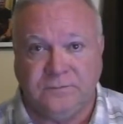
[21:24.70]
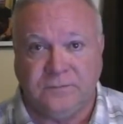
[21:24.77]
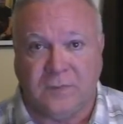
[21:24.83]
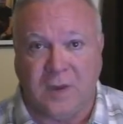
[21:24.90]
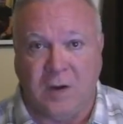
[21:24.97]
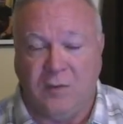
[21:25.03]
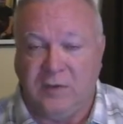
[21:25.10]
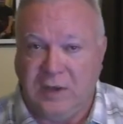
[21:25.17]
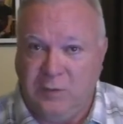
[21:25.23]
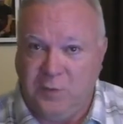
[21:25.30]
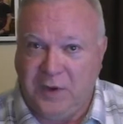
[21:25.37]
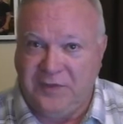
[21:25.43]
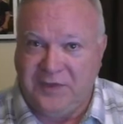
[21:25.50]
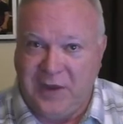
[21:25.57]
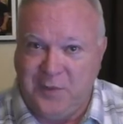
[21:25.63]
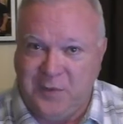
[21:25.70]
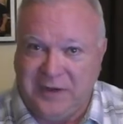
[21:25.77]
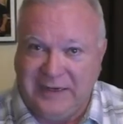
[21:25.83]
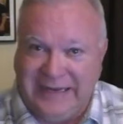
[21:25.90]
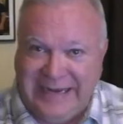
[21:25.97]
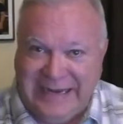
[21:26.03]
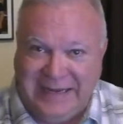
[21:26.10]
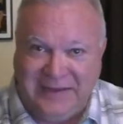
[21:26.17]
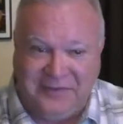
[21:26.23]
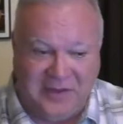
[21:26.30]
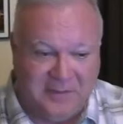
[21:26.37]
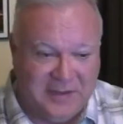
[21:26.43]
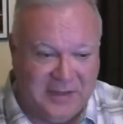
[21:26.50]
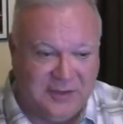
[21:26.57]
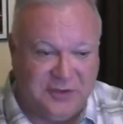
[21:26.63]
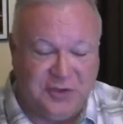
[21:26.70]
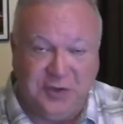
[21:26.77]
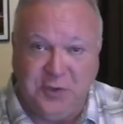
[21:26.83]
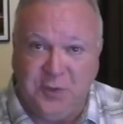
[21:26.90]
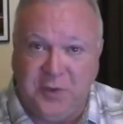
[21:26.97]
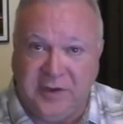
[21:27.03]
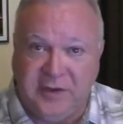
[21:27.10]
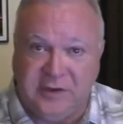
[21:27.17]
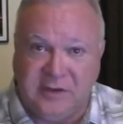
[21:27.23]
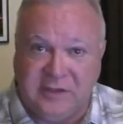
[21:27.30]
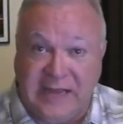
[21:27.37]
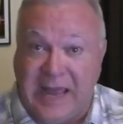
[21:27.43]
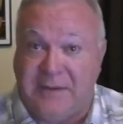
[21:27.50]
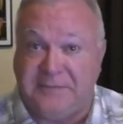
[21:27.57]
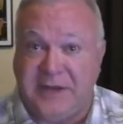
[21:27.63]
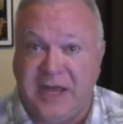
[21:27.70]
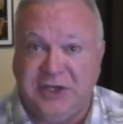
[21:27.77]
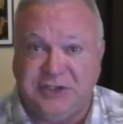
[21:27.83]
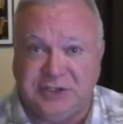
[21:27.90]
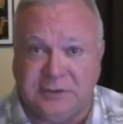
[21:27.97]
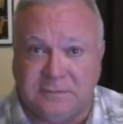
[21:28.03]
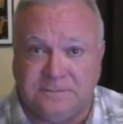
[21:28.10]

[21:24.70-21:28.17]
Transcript: Only what they were leading them into was damnation.